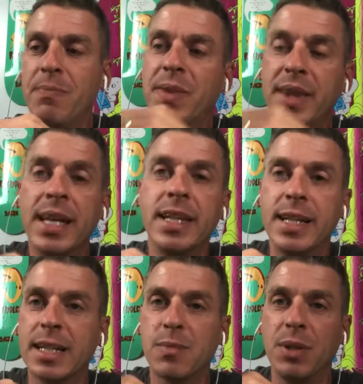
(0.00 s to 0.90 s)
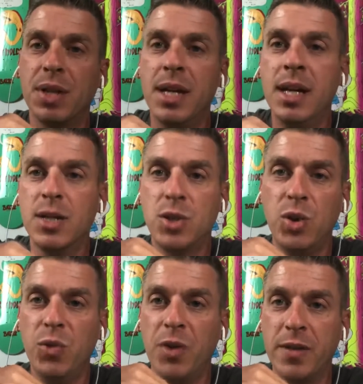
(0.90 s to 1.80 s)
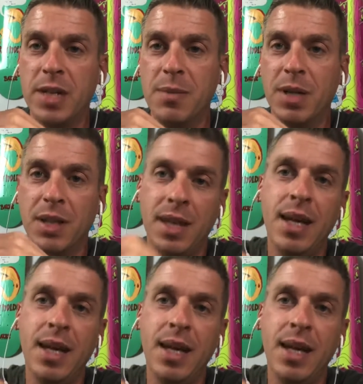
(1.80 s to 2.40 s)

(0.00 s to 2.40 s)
Then the next month, $250 a month,